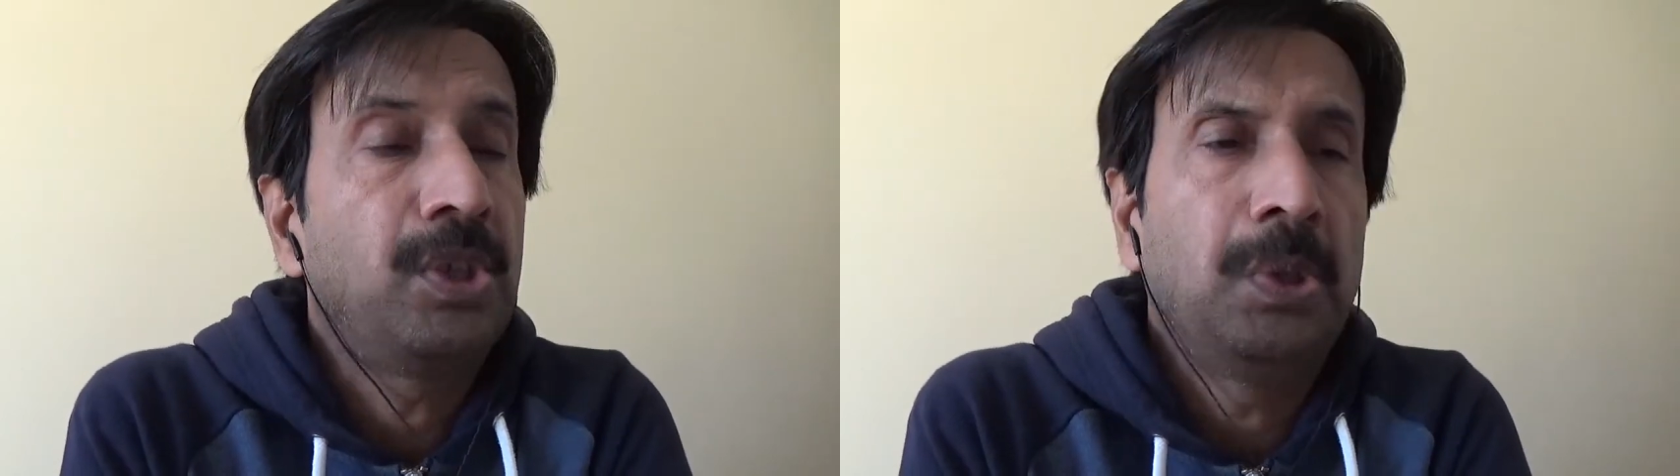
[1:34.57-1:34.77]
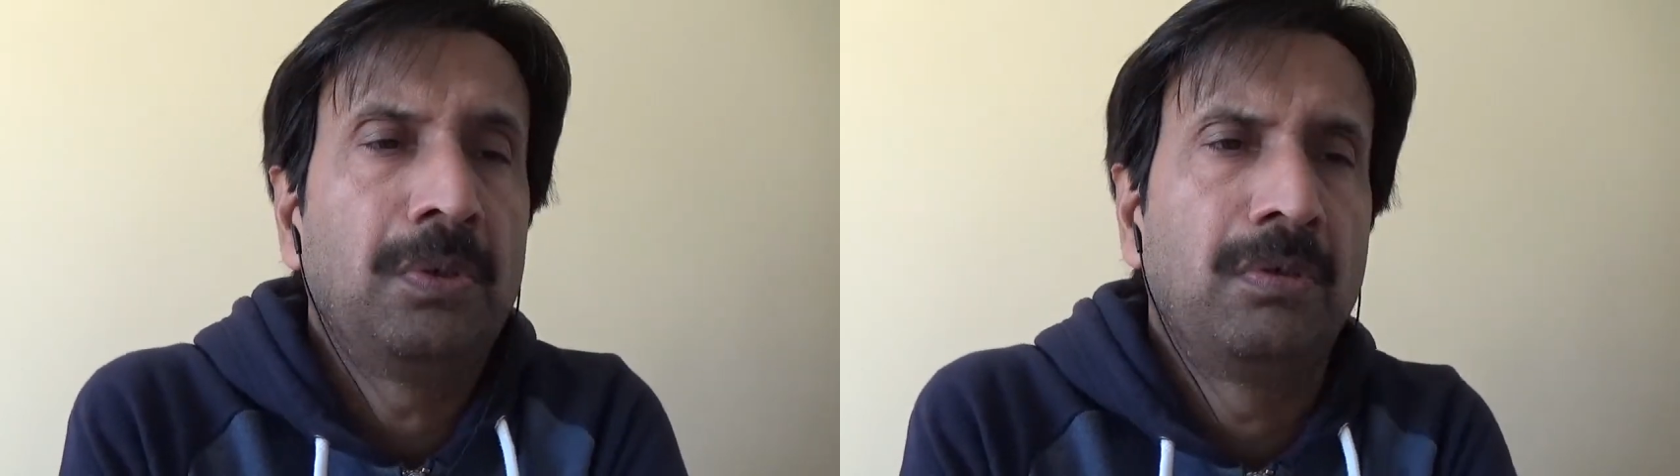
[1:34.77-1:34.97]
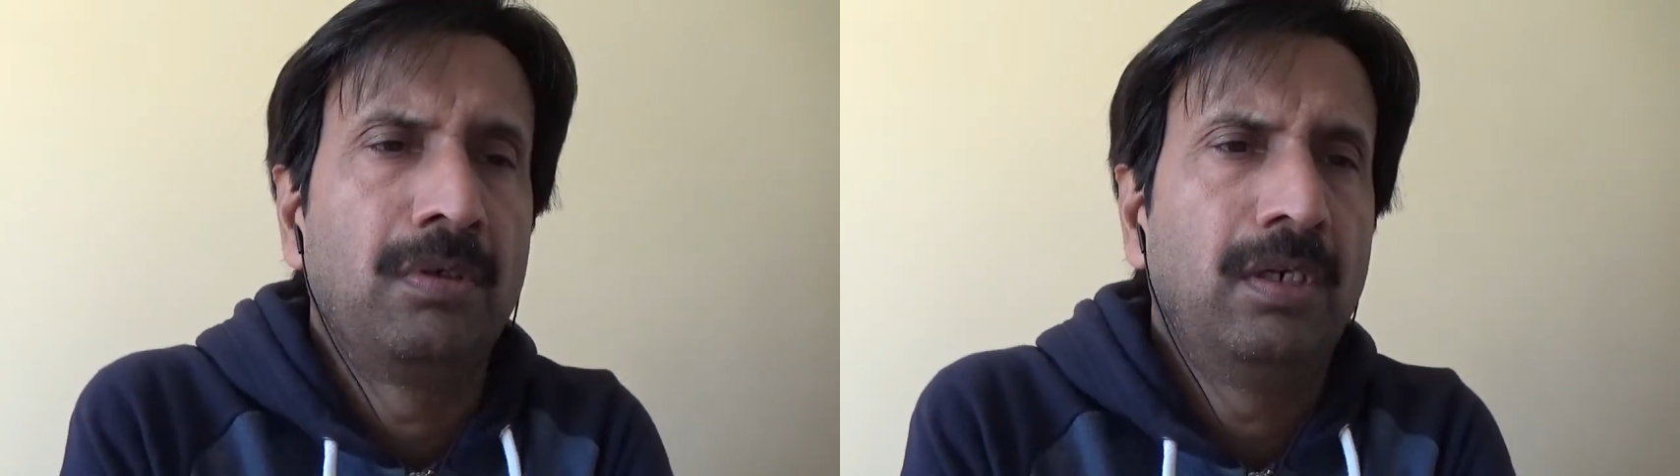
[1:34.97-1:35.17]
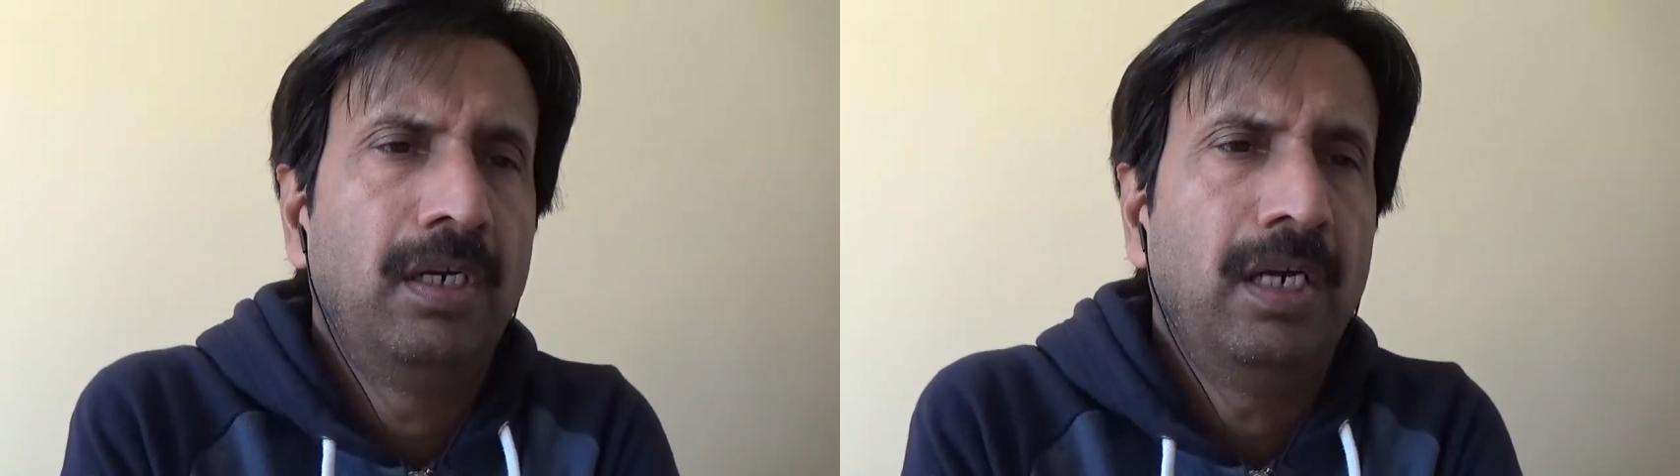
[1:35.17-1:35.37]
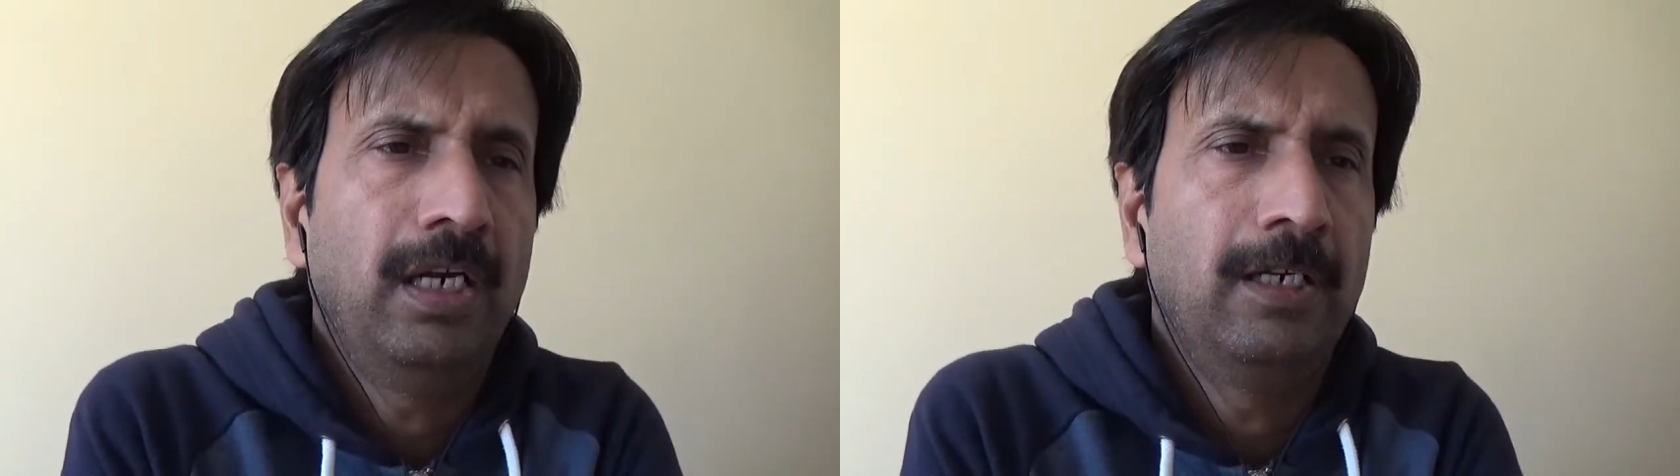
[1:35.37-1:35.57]
you know,
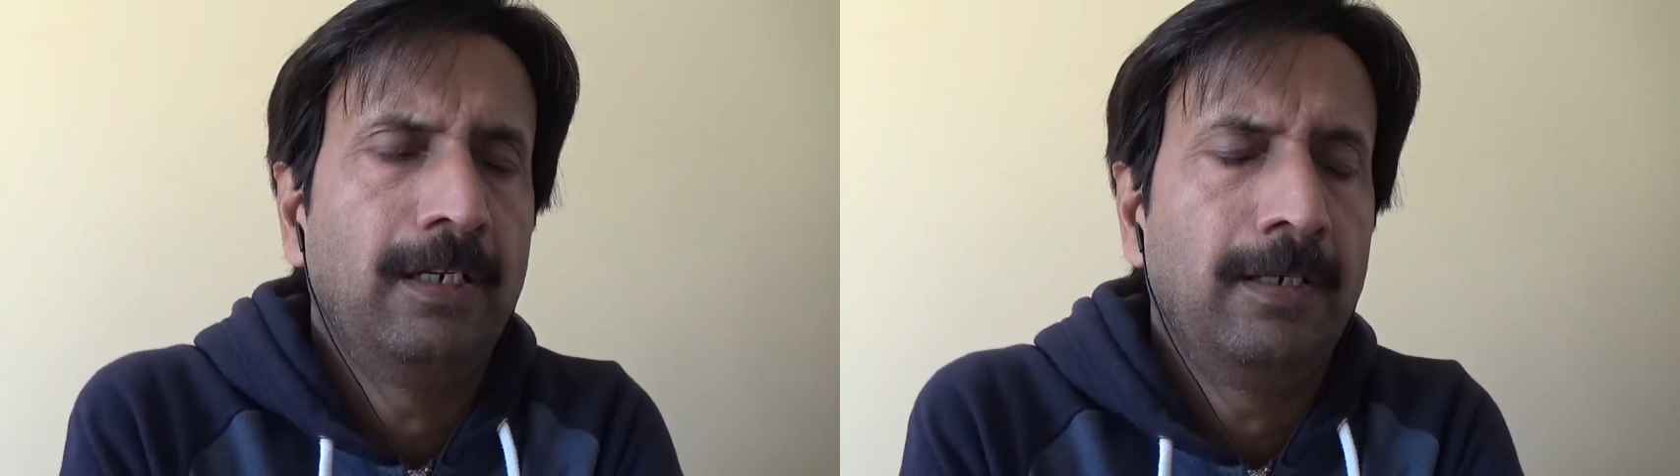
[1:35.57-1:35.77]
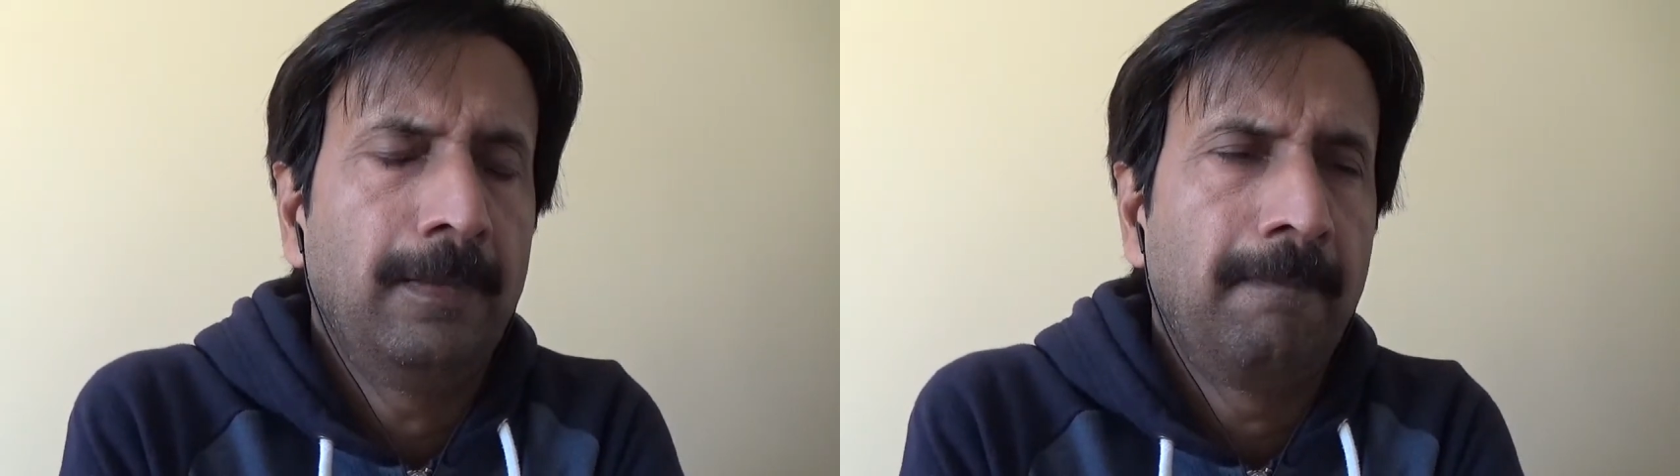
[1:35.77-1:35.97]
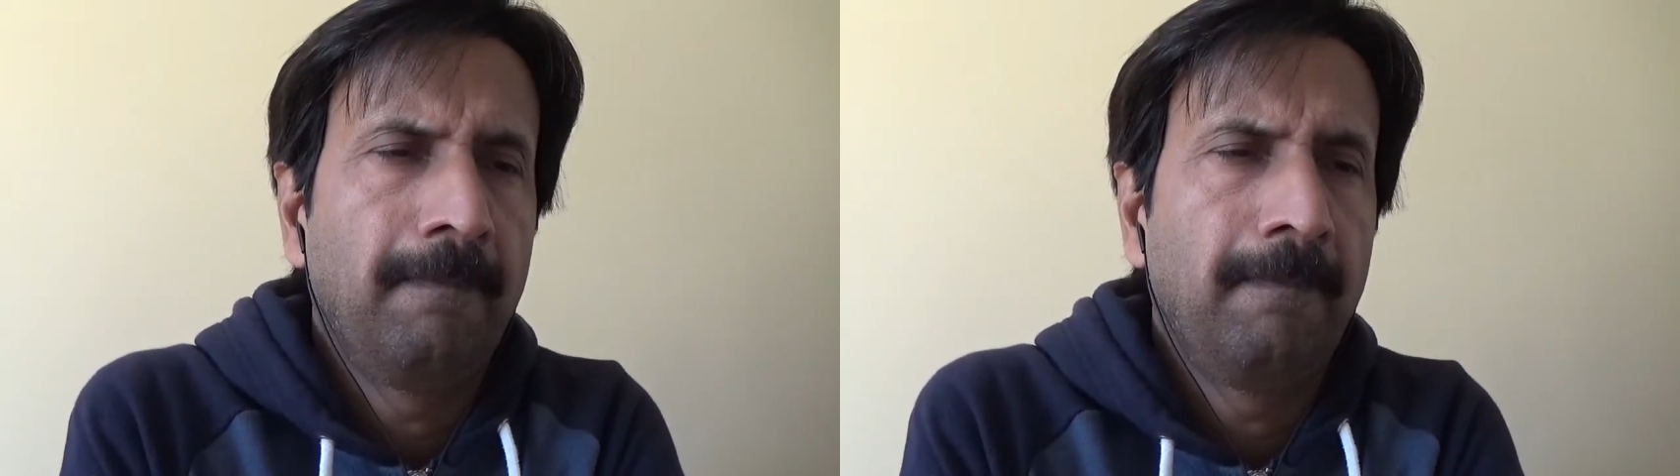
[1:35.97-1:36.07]
and uh,